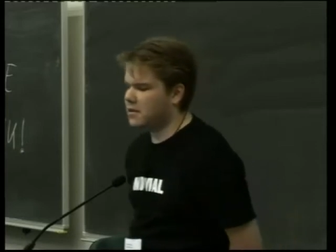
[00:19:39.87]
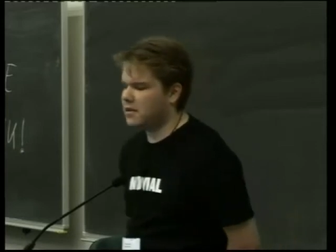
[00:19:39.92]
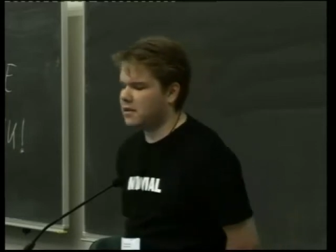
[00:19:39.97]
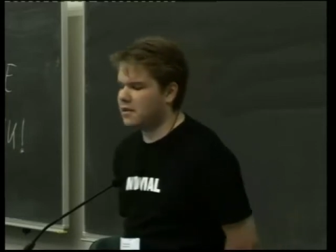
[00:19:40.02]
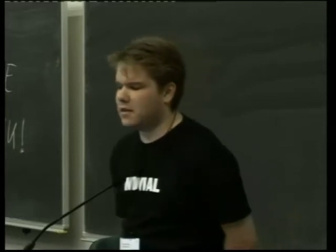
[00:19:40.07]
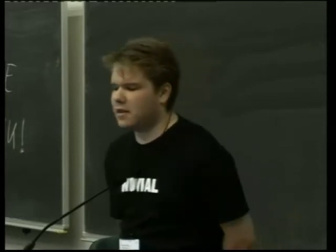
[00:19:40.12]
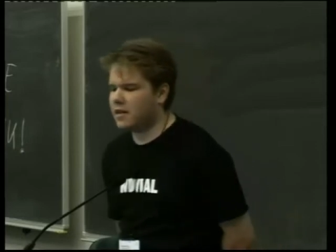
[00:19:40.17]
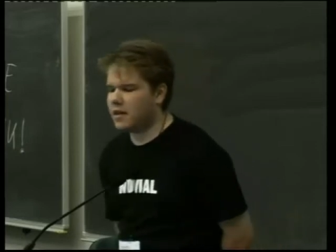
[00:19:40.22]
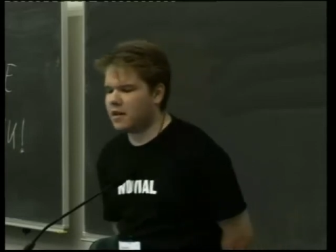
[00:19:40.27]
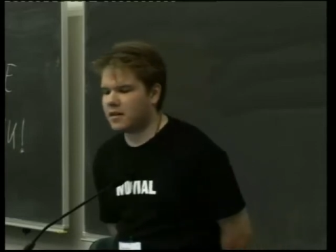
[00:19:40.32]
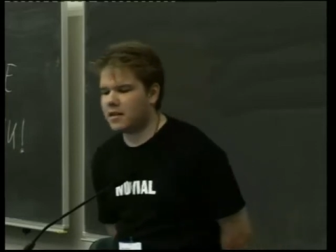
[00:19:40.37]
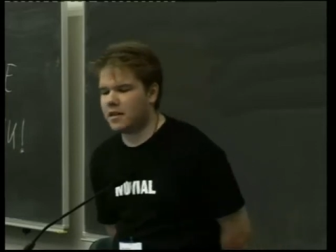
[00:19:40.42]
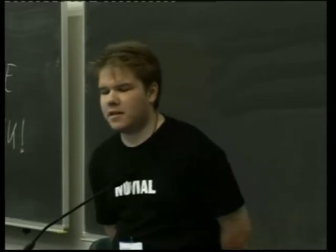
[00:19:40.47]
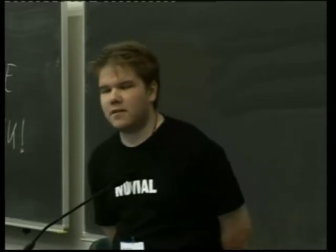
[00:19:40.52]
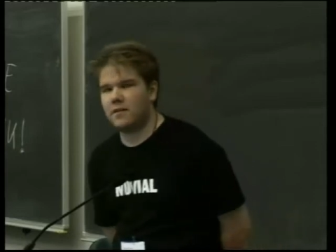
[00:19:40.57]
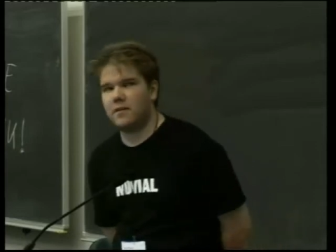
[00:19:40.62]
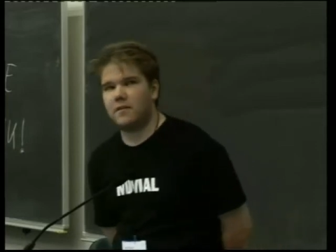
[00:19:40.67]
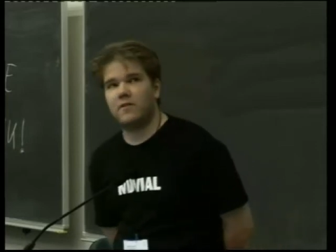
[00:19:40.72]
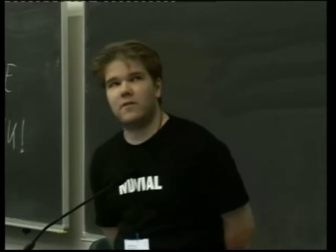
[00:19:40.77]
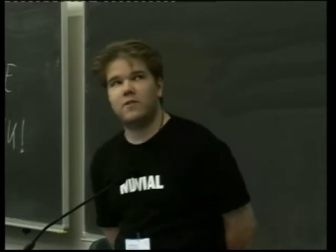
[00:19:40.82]
I like that
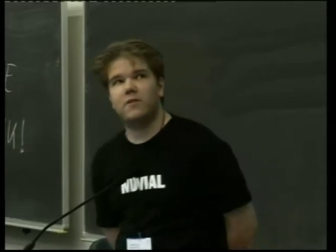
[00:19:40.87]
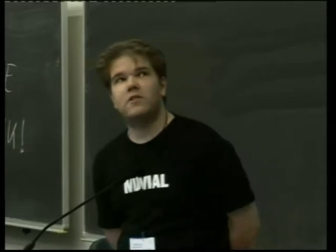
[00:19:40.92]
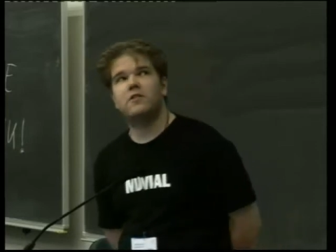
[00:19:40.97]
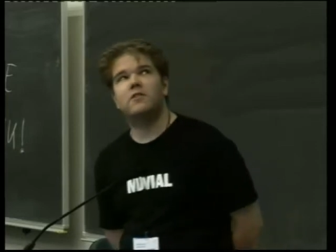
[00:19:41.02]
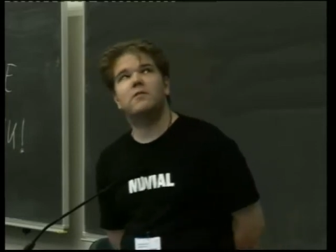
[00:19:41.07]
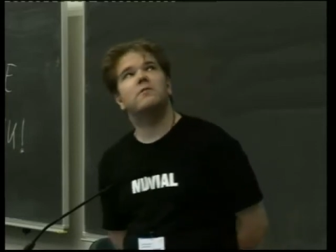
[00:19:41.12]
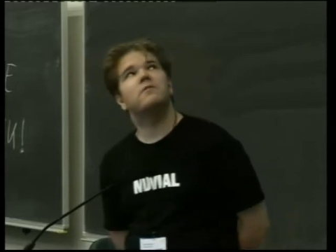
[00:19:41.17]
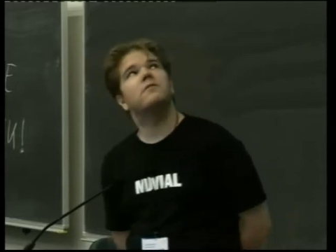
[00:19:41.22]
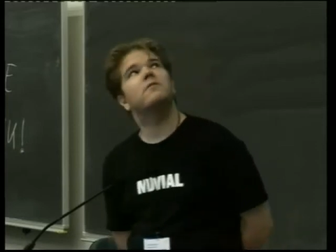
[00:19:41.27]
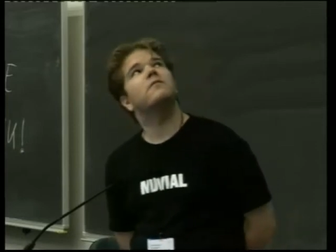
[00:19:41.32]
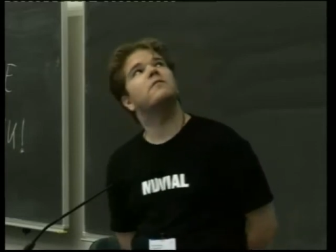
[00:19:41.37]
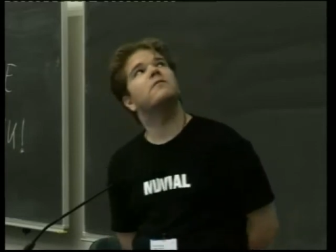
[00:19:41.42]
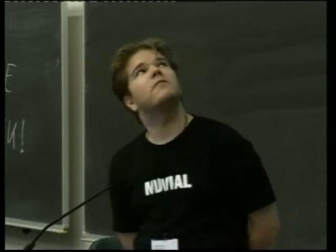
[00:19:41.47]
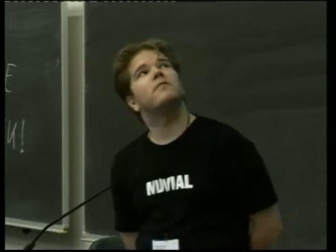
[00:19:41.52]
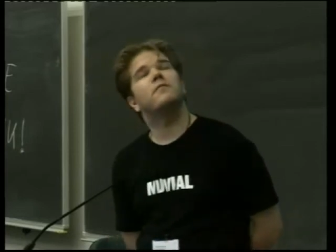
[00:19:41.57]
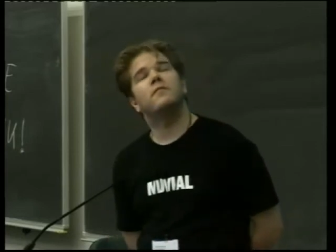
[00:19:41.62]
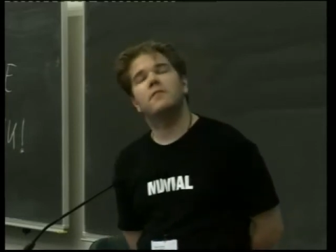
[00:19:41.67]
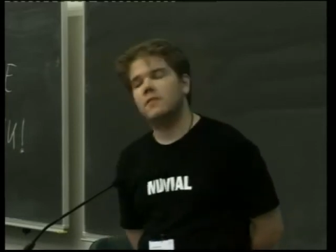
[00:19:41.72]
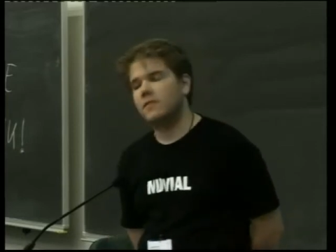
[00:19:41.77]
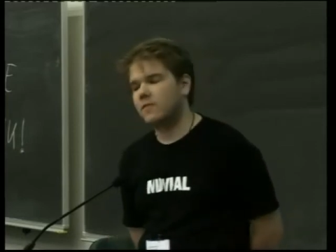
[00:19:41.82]
the uh, first
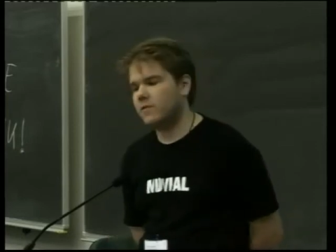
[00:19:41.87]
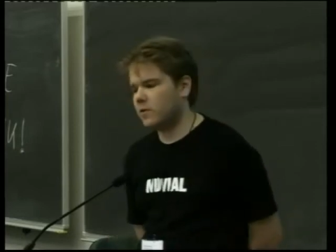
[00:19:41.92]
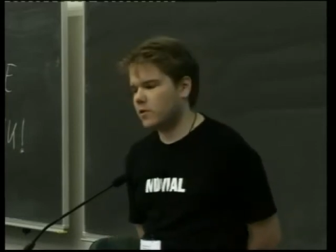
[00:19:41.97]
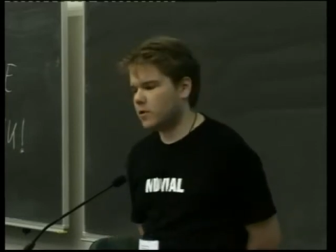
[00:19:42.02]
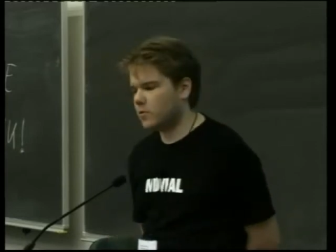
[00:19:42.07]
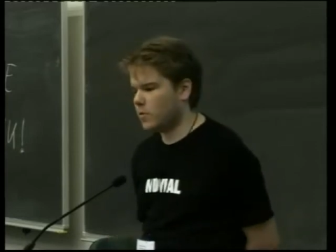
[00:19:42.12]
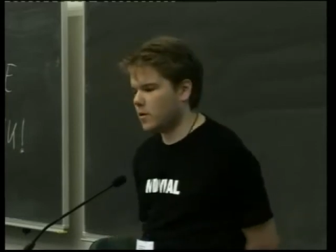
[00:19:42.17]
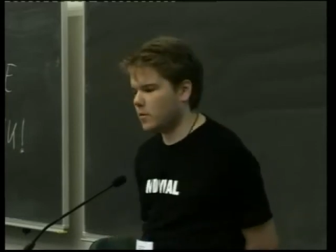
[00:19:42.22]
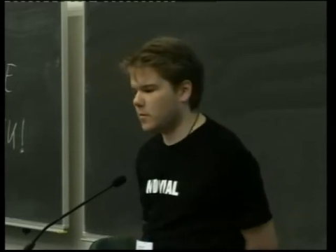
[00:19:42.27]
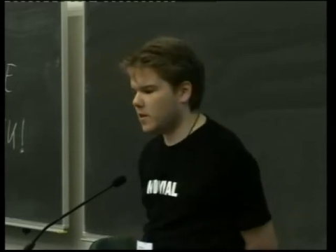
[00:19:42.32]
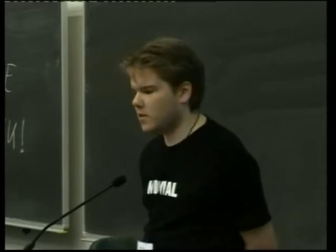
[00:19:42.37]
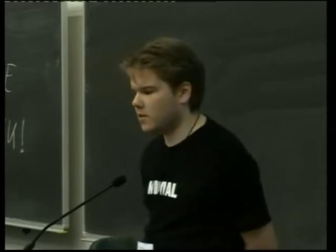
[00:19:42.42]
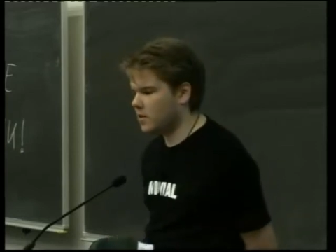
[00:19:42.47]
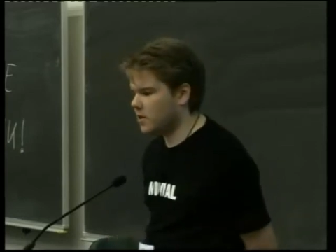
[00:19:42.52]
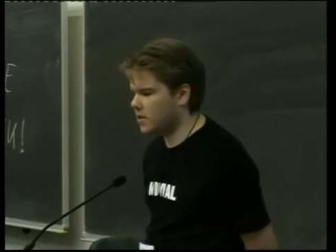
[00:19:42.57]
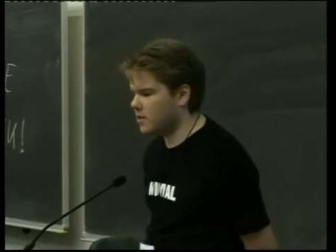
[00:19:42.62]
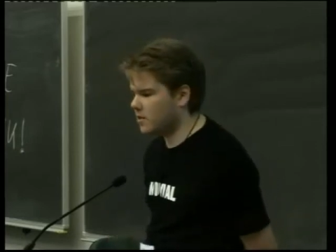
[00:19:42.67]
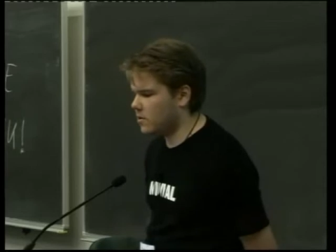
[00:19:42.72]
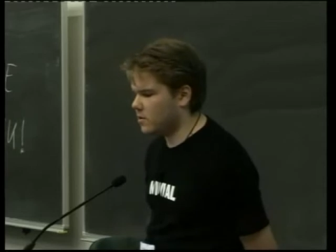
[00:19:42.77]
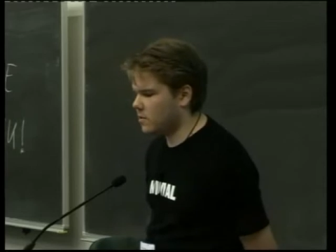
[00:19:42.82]
first one because
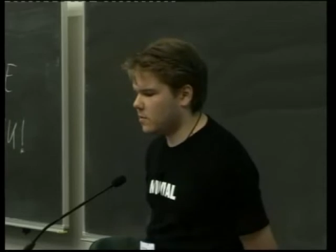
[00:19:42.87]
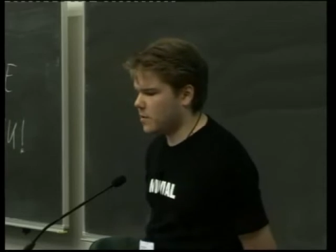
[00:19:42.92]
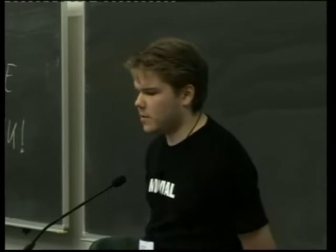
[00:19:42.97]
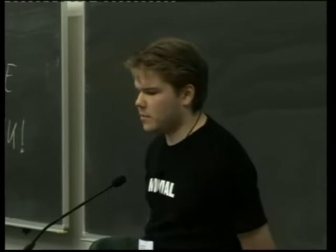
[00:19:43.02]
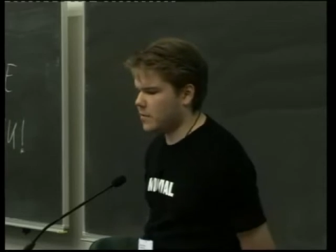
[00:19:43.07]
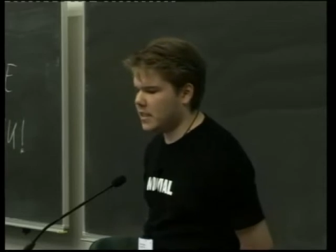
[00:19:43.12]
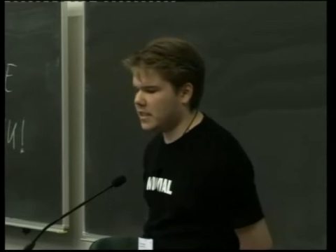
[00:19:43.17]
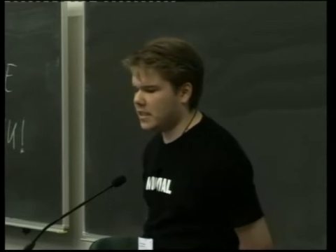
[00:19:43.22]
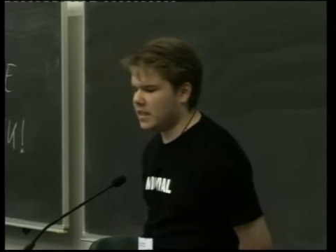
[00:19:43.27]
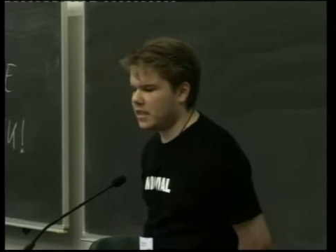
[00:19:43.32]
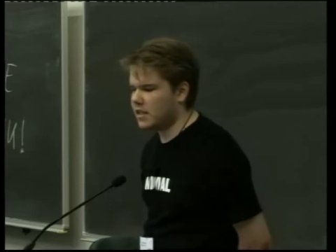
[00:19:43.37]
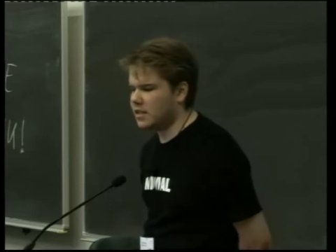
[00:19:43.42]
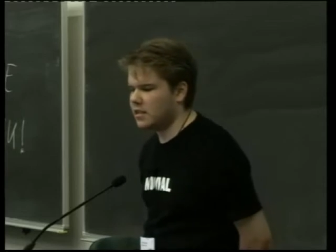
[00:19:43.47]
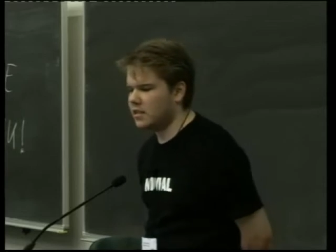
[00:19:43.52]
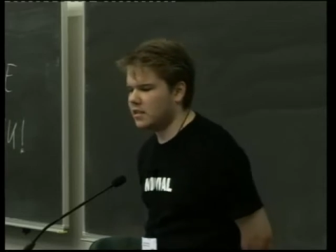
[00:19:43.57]
it's so optimistic.